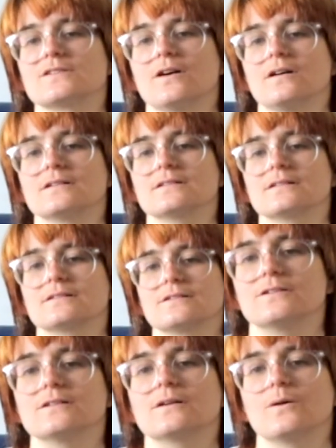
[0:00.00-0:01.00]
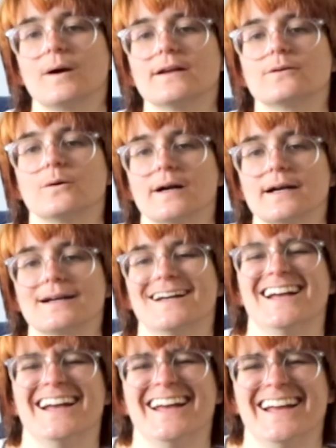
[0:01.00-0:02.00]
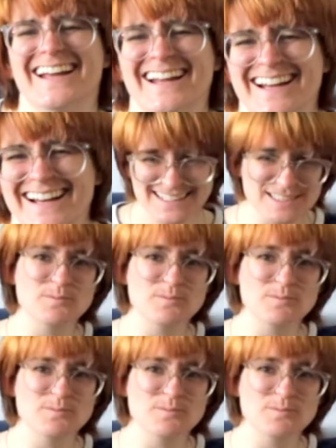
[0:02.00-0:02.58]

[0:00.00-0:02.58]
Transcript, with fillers: Songs, they're quite quick. Because